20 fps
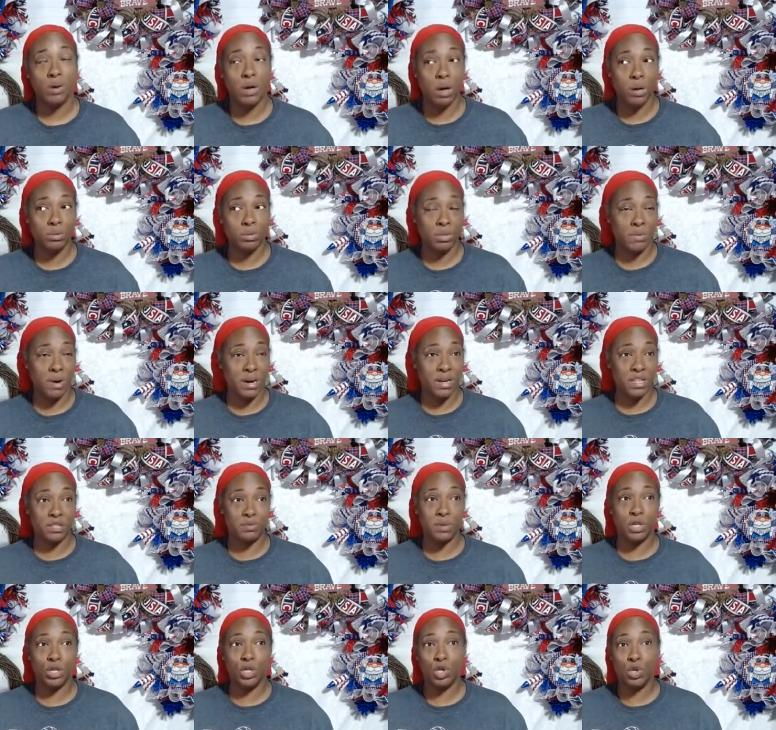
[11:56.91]
help somebody that's
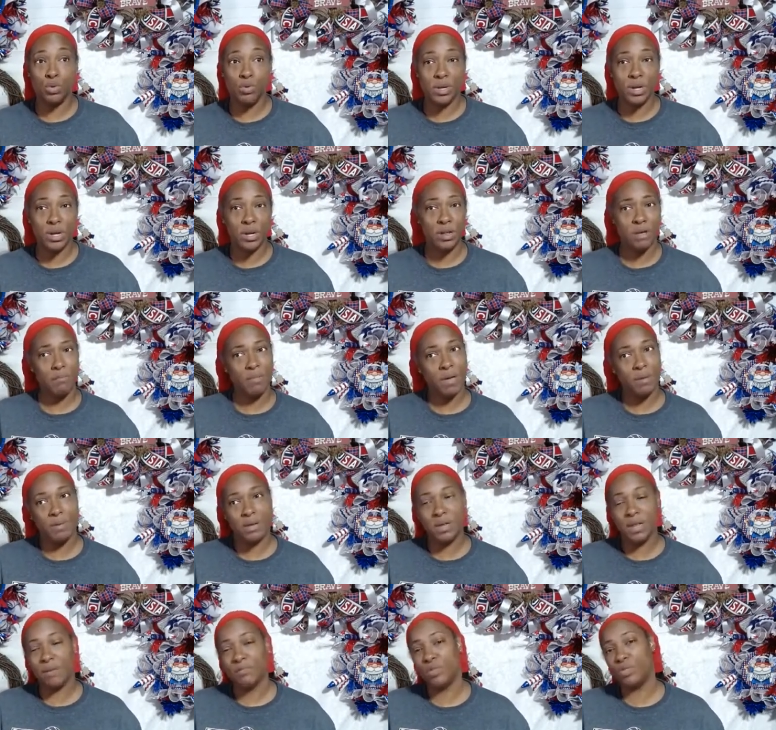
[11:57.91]
been doing it and
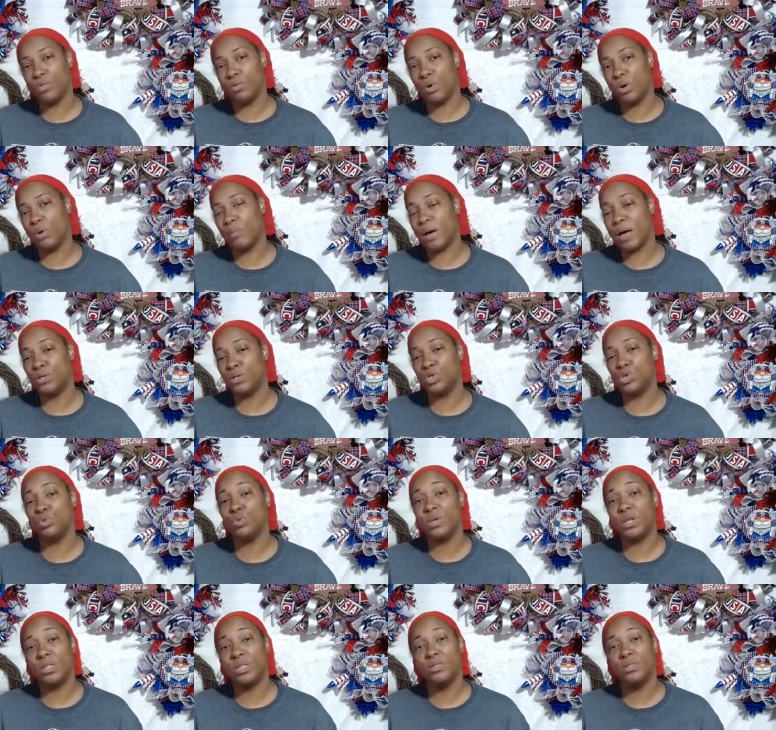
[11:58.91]
maybe never thought about doing it